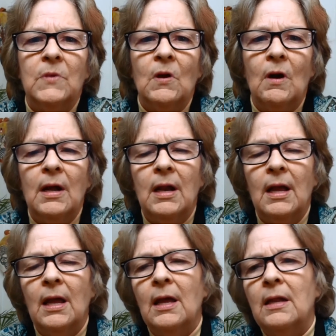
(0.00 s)
All right.
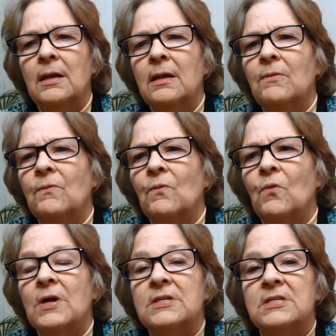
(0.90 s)
And
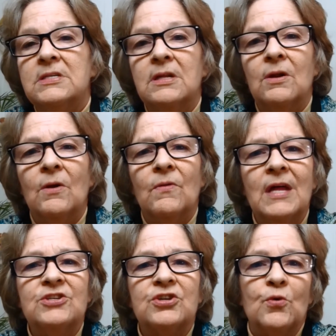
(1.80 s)
once, you know,
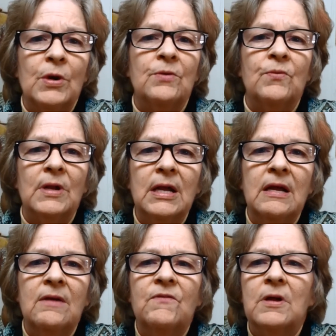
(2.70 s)
that's quit and
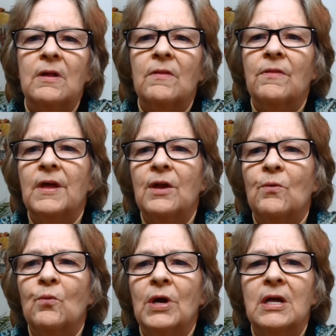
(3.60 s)
relieved,
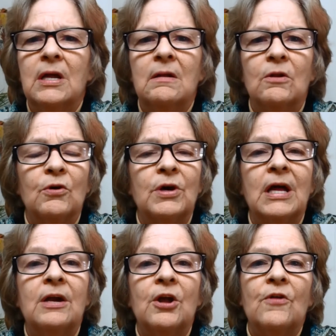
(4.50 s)
then we look at
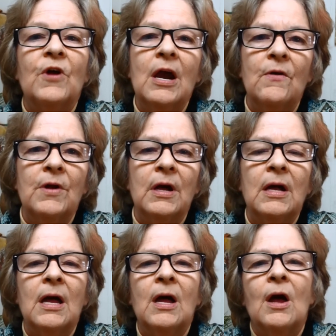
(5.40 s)
another area.
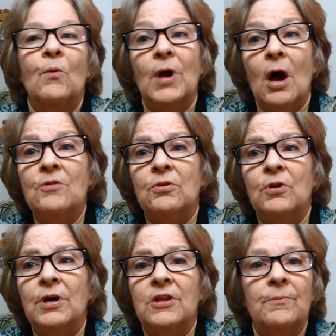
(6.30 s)
We also
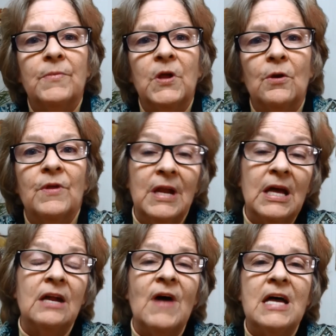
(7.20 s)
look at the, you know, the
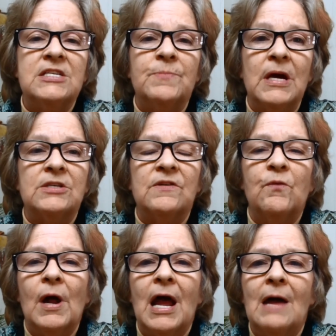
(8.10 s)
negative aspects of
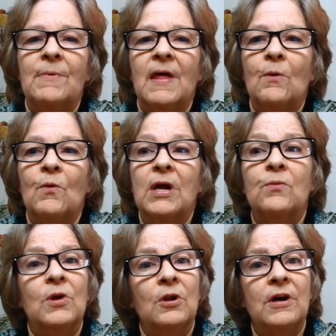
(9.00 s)
what happened that week, and
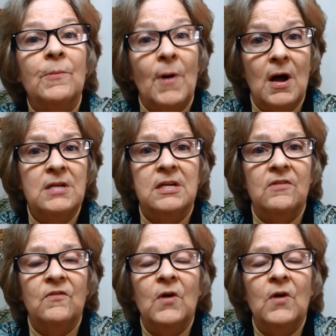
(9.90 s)
we look at the positive.